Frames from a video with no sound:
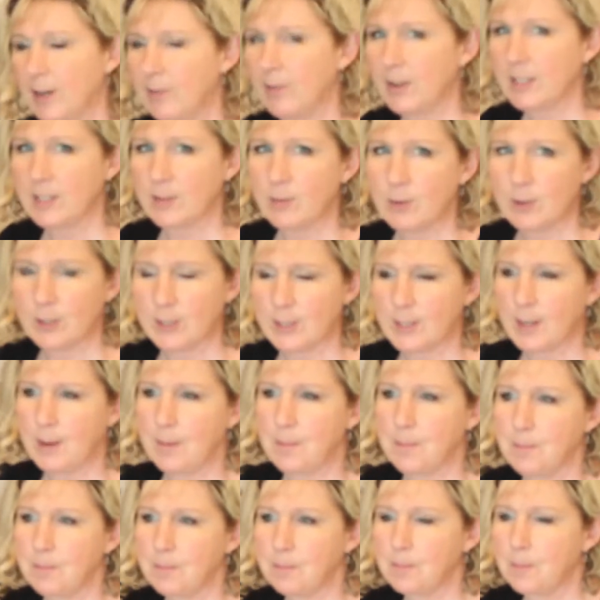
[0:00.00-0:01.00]
and vice
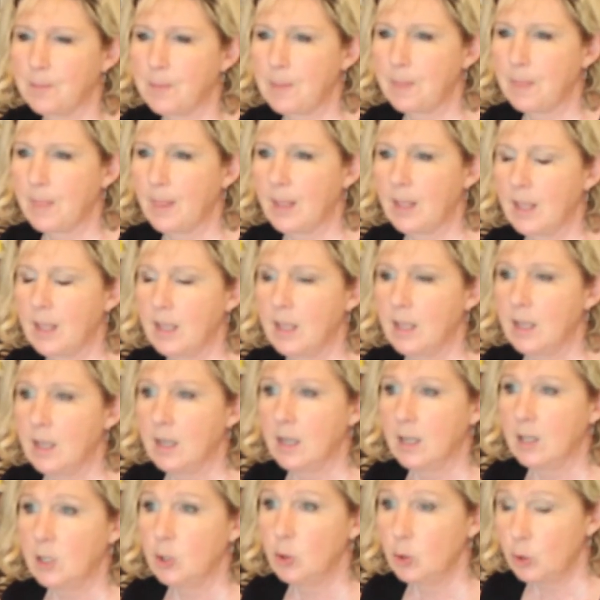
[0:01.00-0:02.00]
versa?
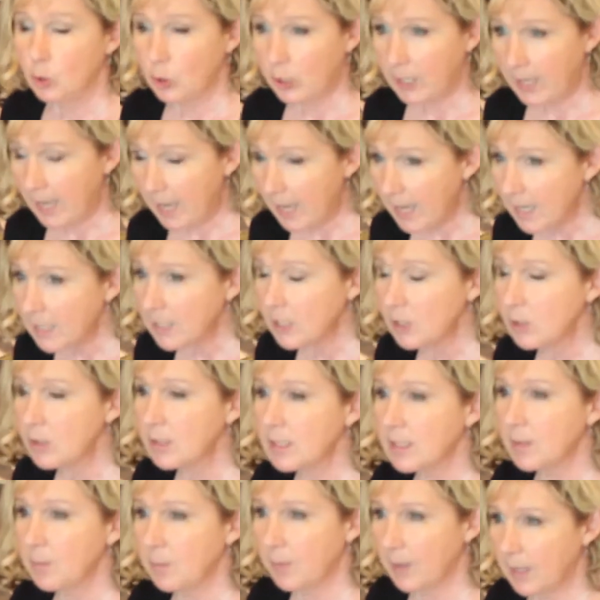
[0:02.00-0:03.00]
You can
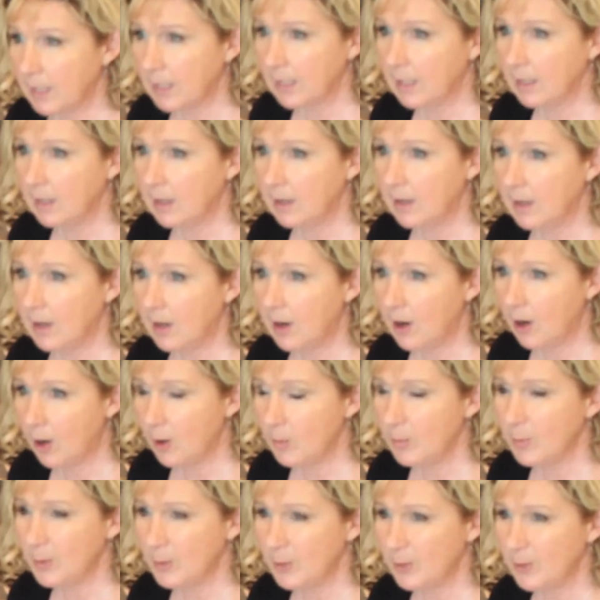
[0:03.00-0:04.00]
use a pedal
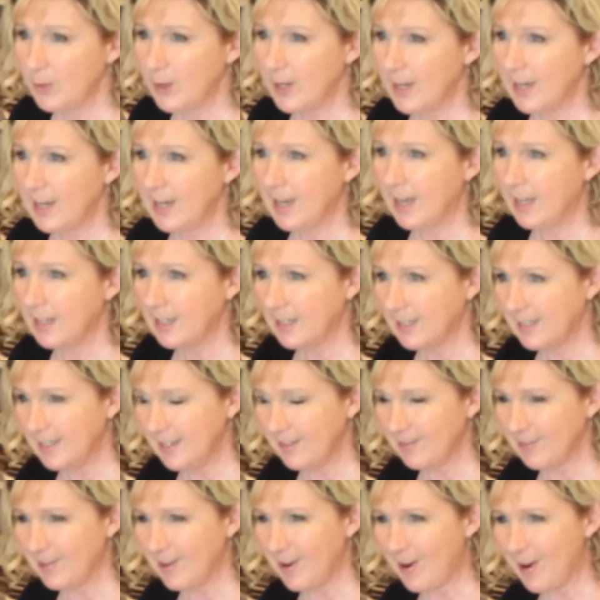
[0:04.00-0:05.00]
harp string on a
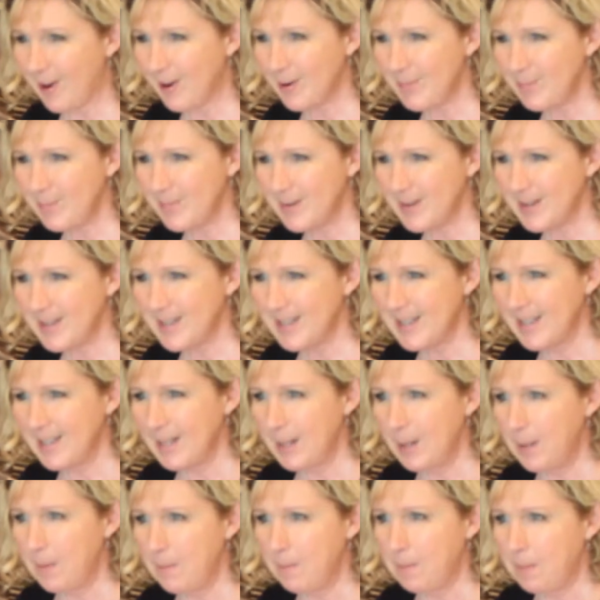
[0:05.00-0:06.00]
lever harp.
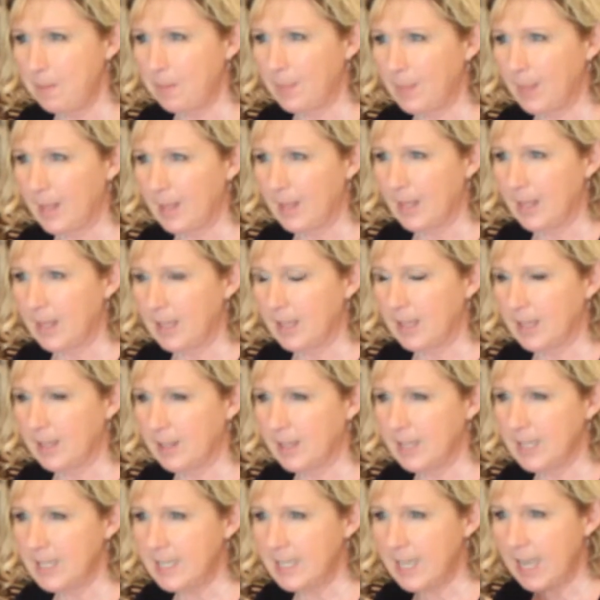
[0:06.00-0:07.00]

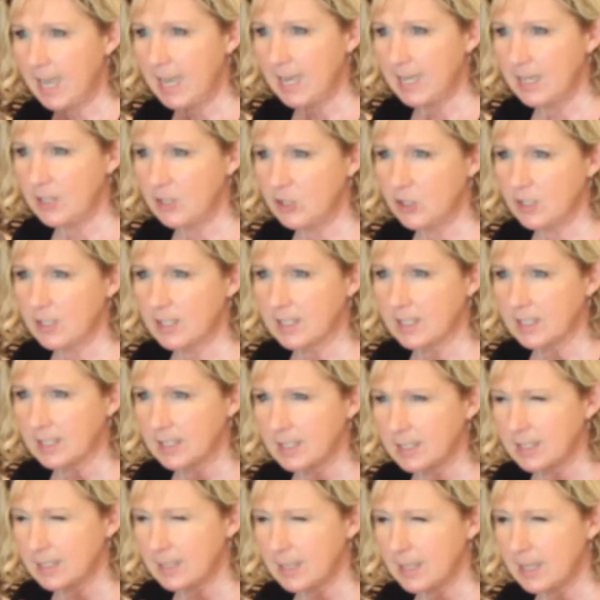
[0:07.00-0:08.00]
The gauge is
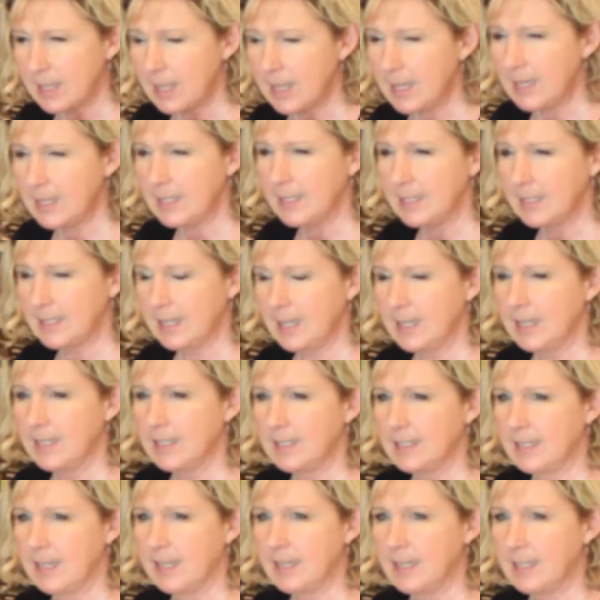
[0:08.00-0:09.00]
slightly
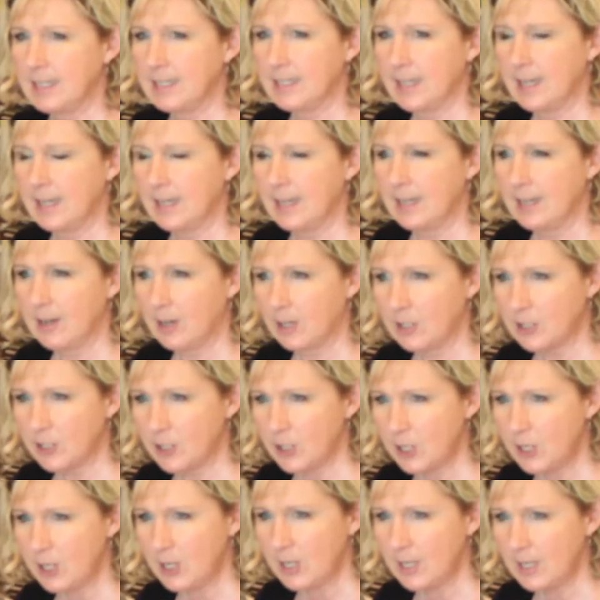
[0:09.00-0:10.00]

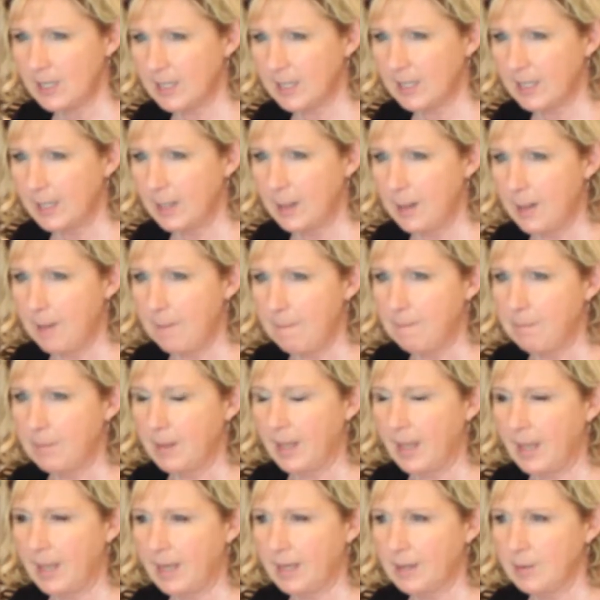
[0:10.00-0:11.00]
larger,
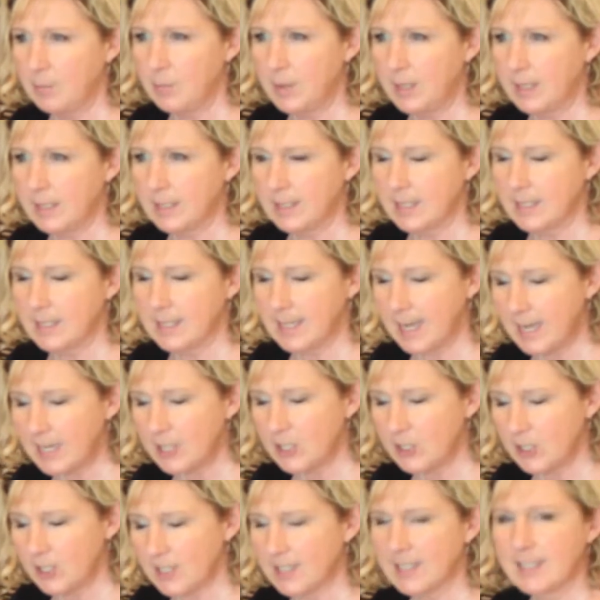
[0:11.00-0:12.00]
and because the
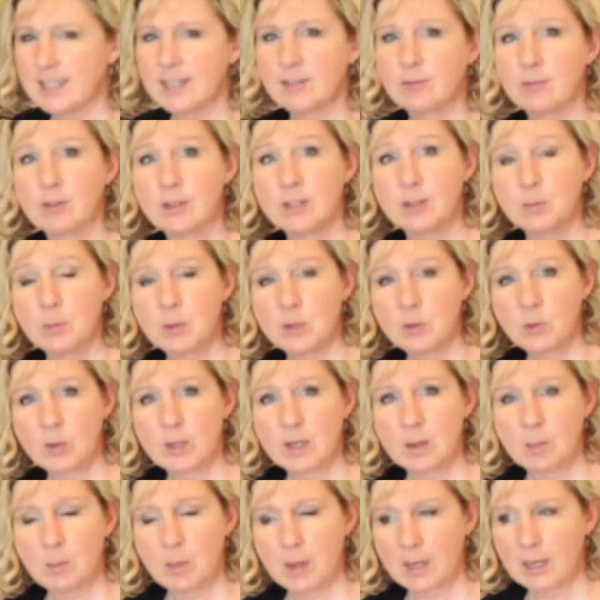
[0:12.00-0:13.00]
tension is different
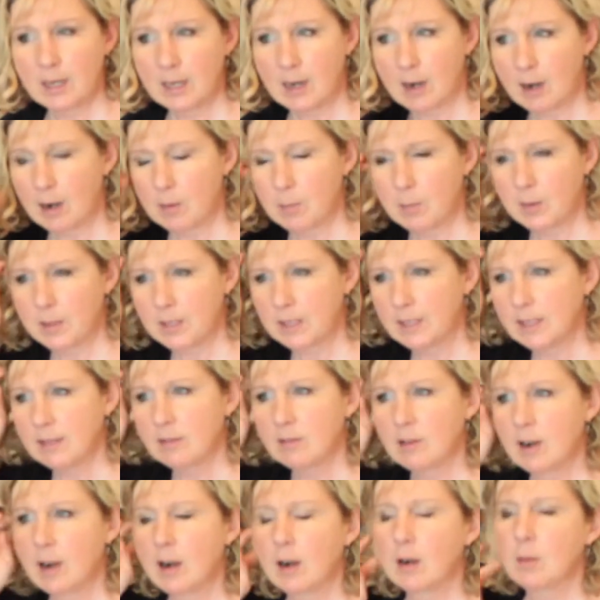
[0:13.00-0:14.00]
between a pedal harp and a
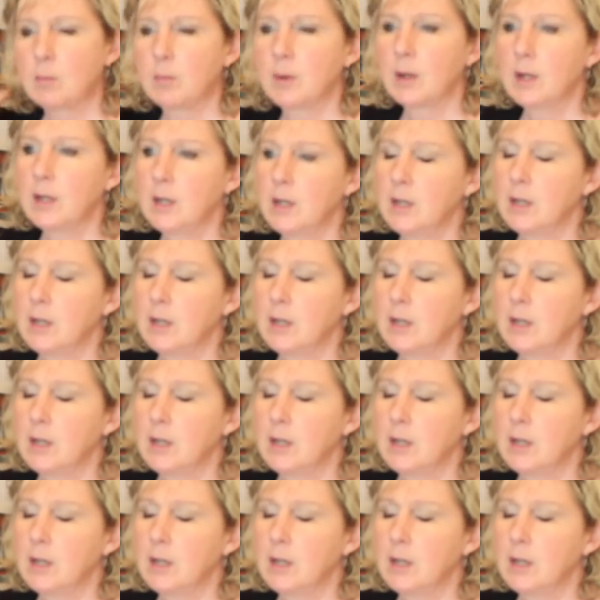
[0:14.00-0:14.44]
lever harp,